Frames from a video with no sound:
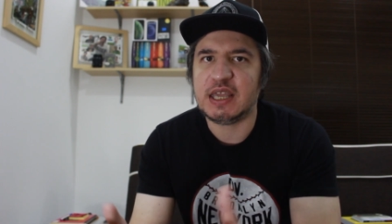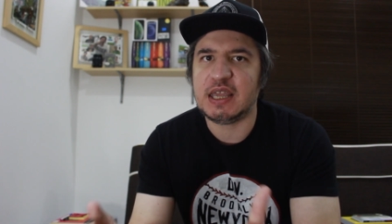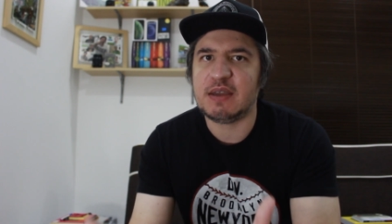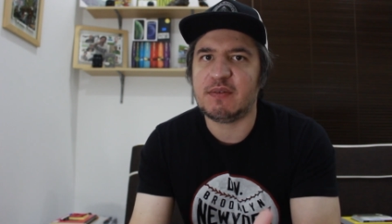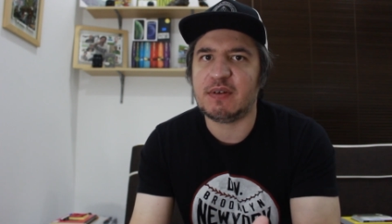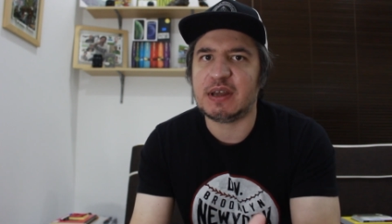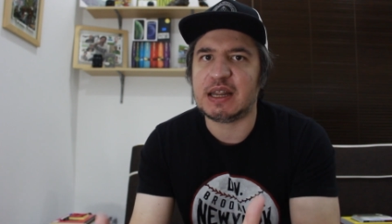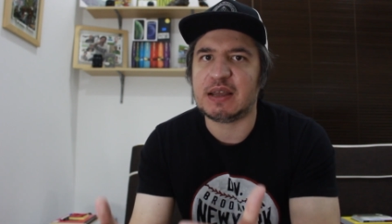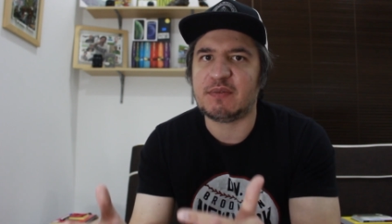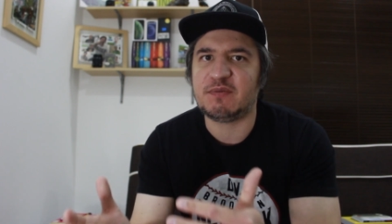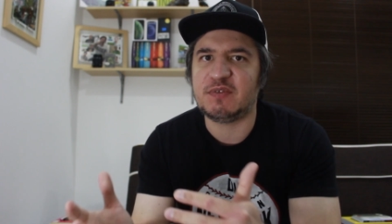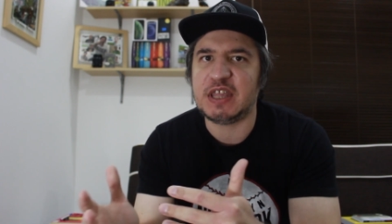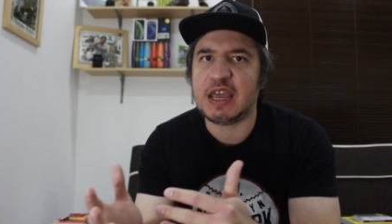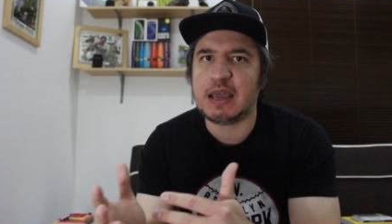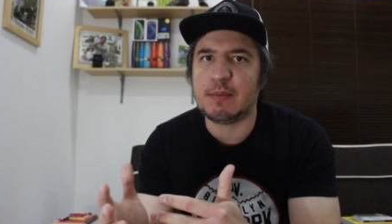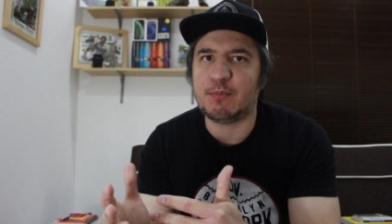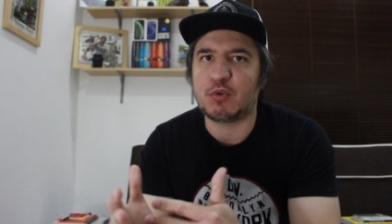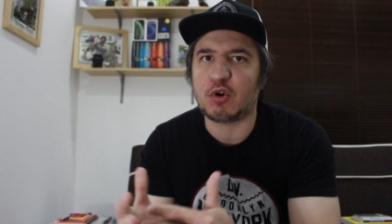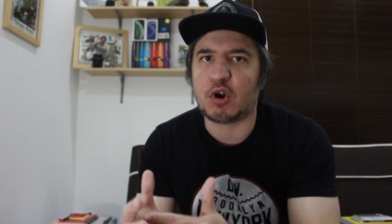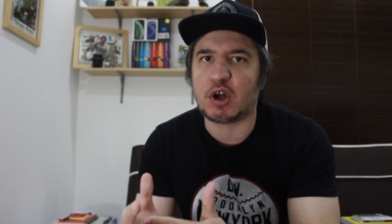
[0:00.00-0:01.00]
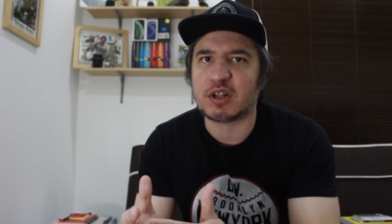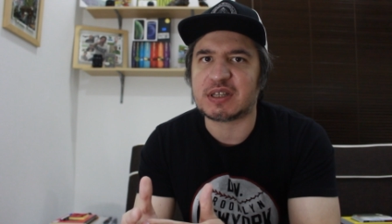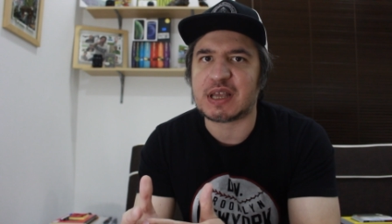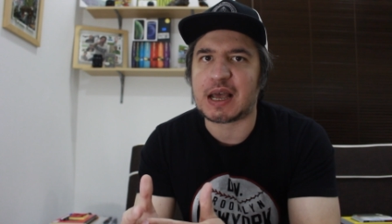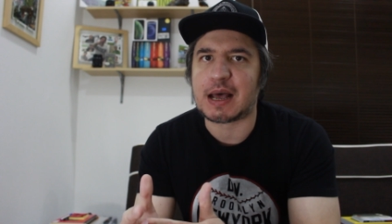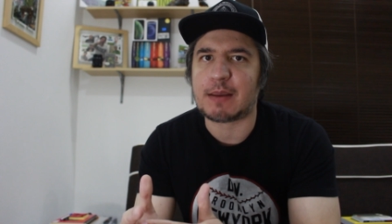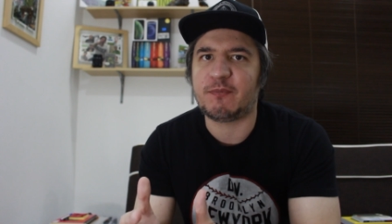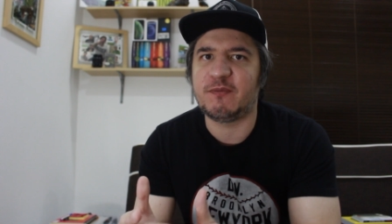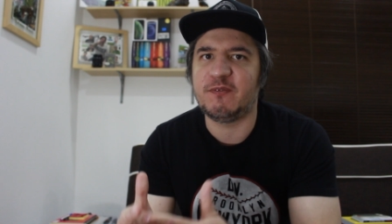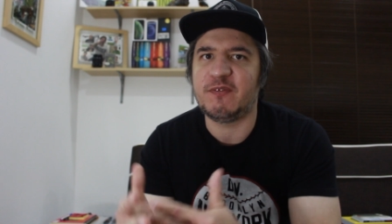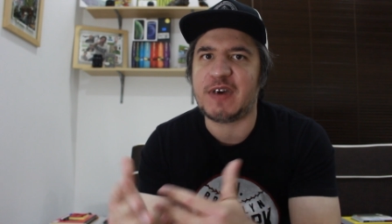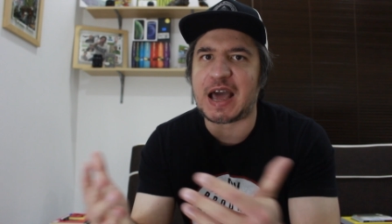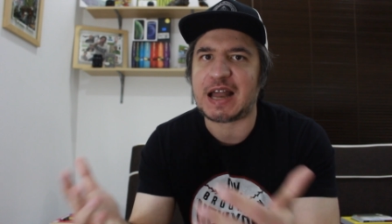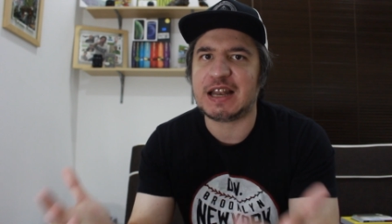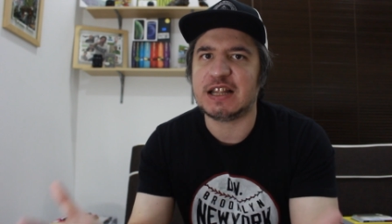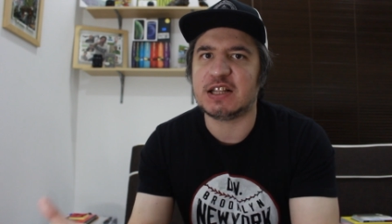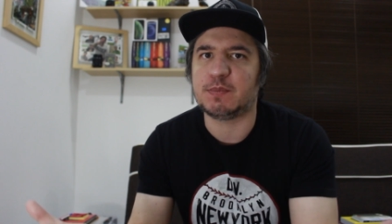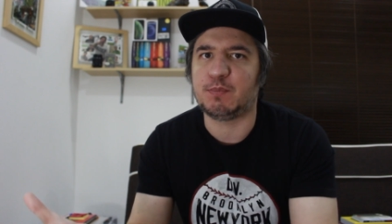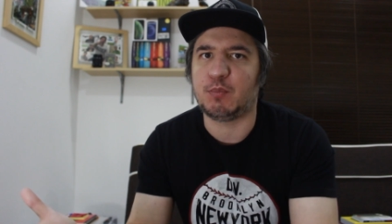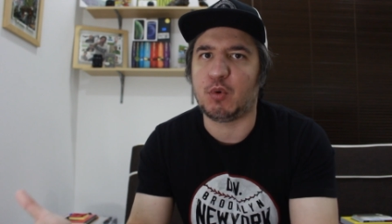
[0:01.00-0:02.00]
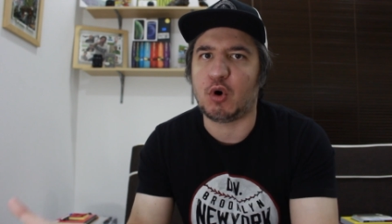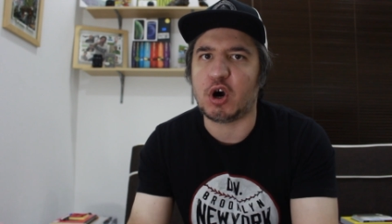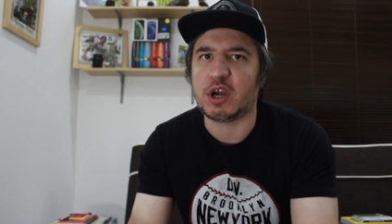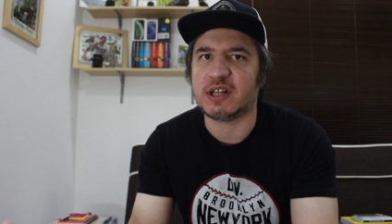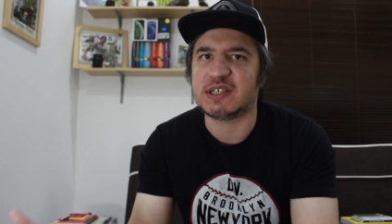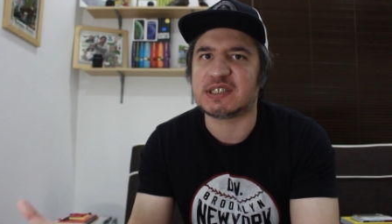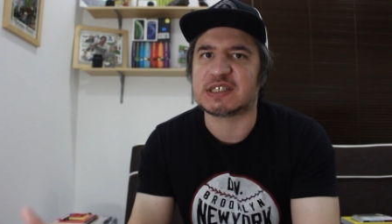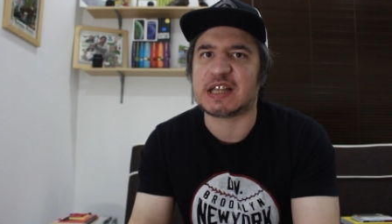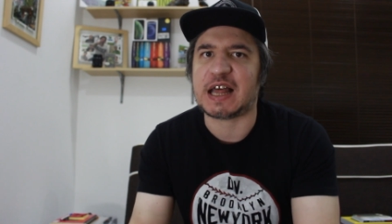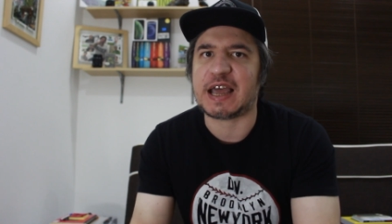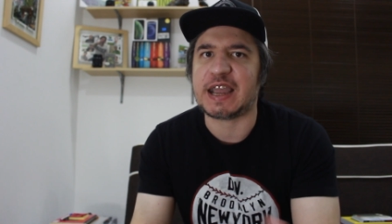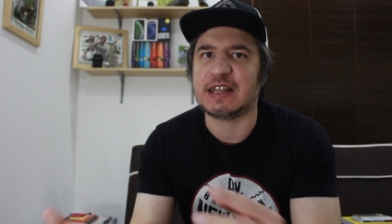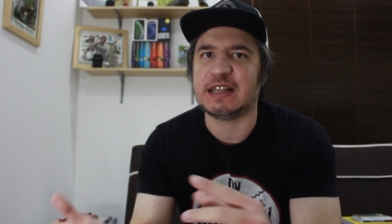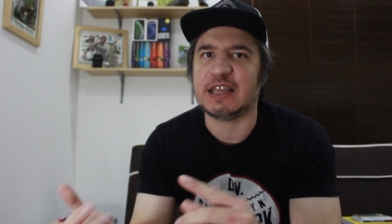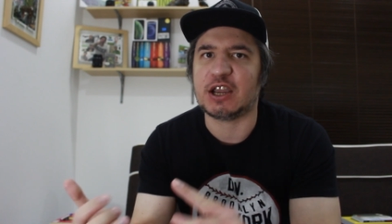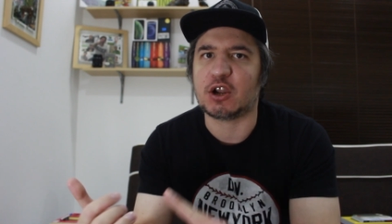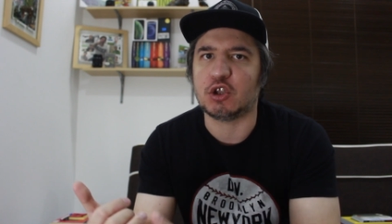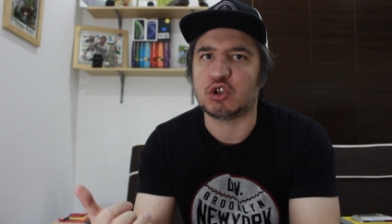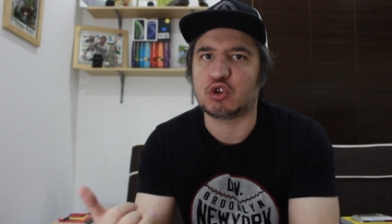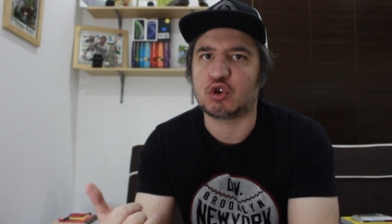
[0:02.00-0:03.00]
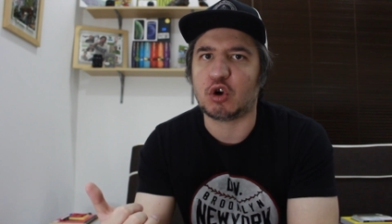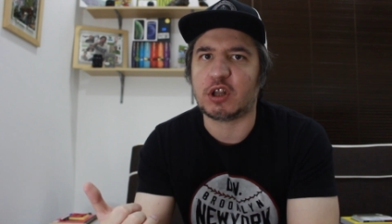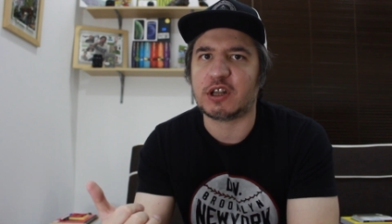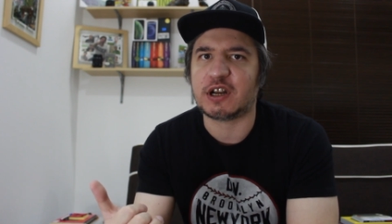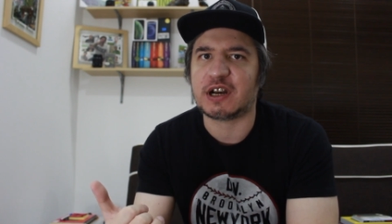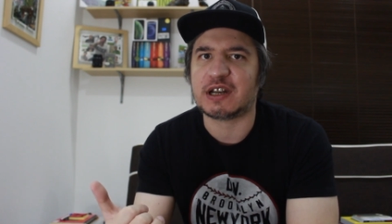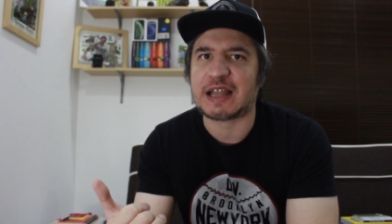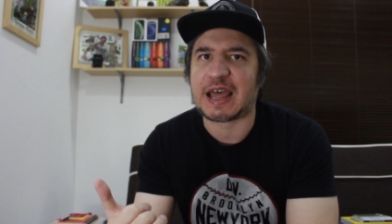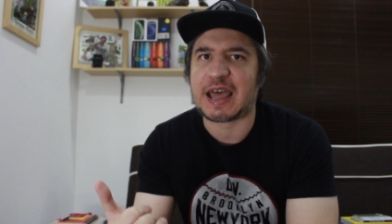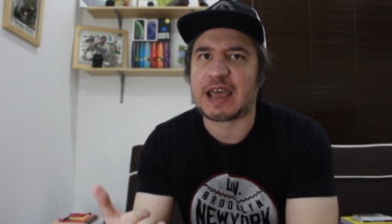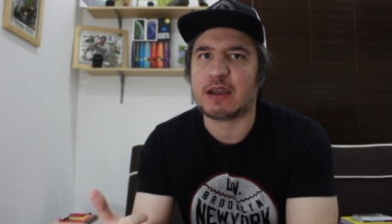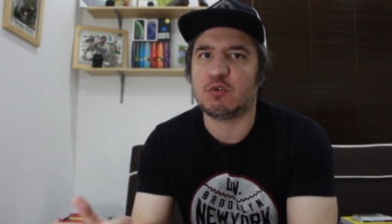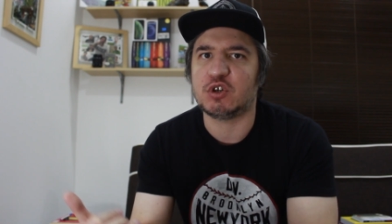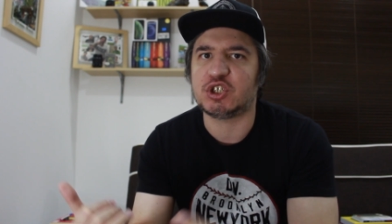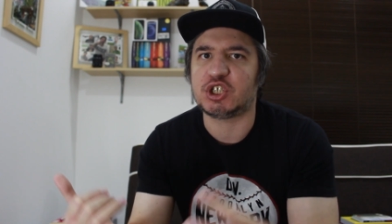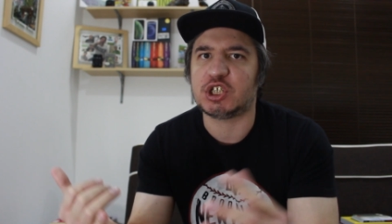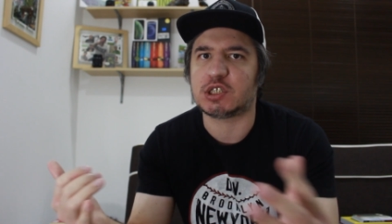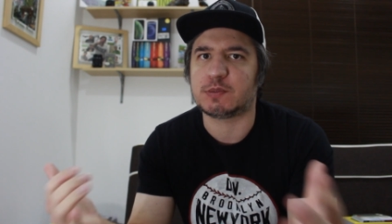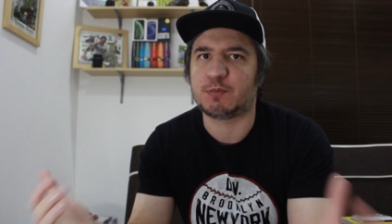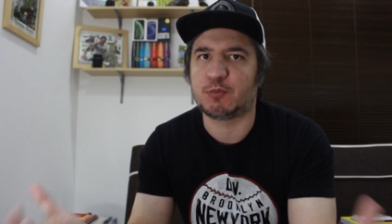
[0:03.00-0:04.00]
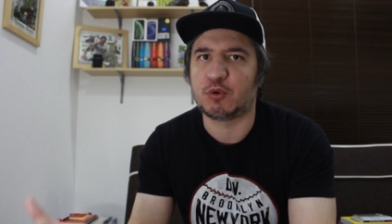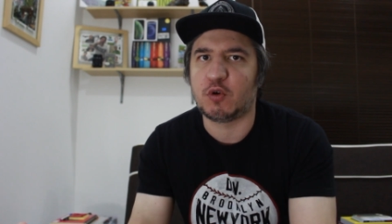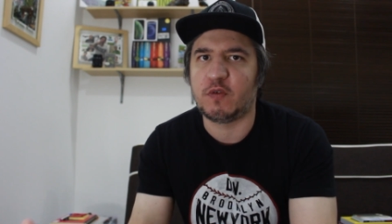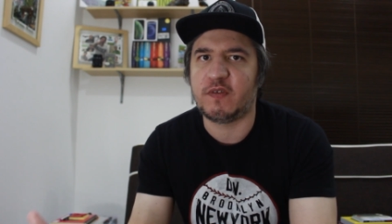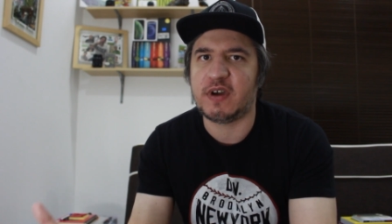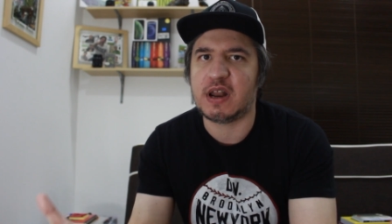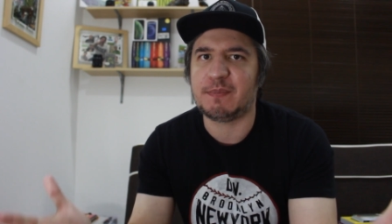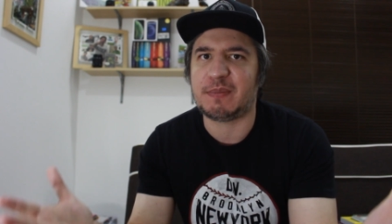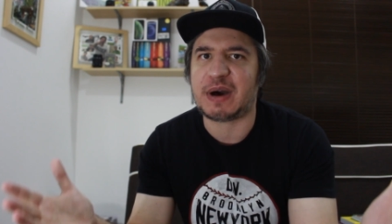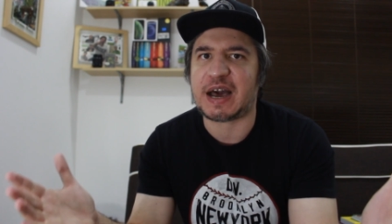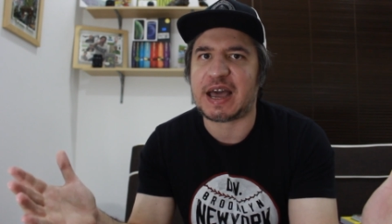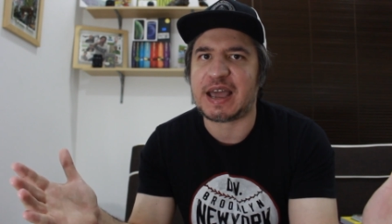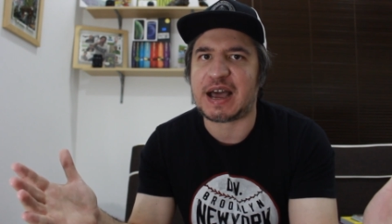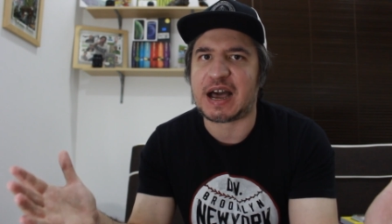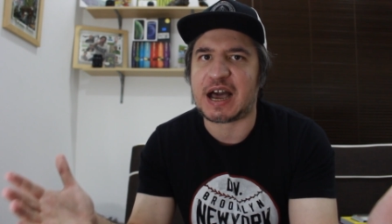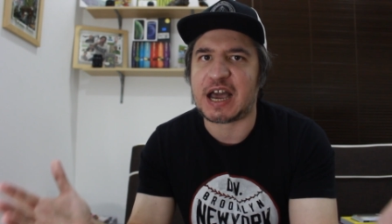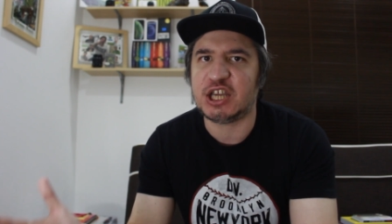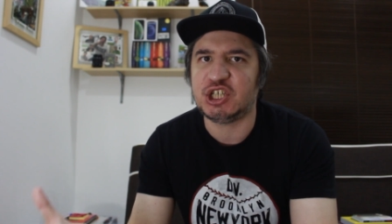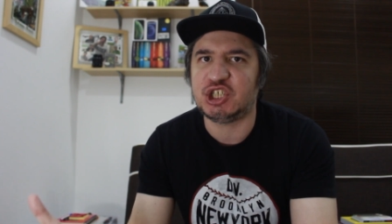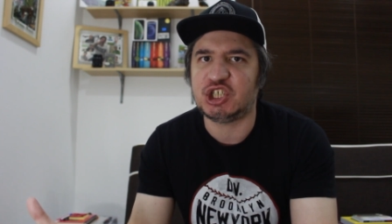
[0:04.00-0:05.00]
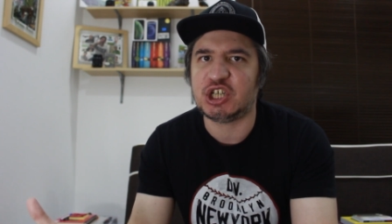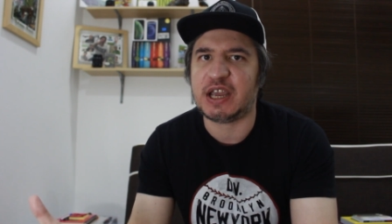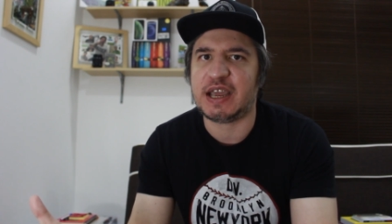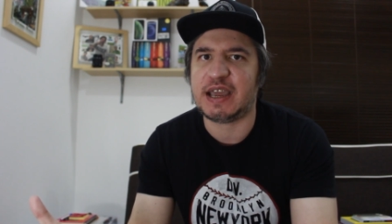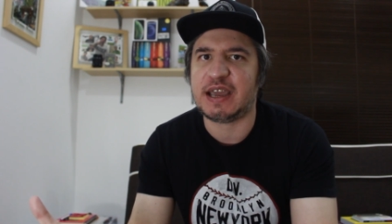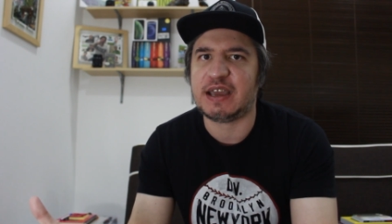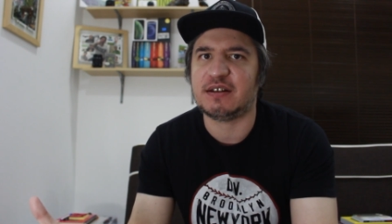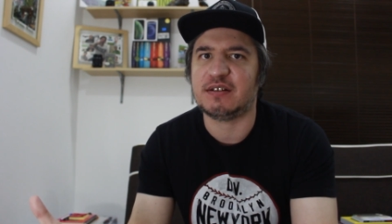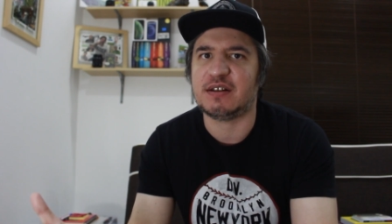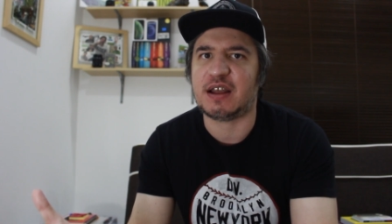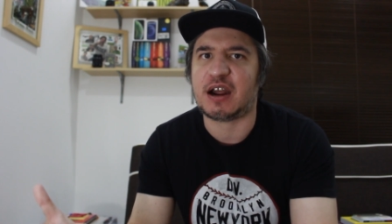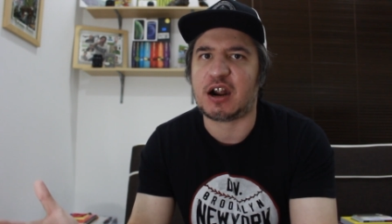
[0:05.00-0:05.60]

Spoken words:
even if they brought up valid points like the controller lag, which is proven by IGN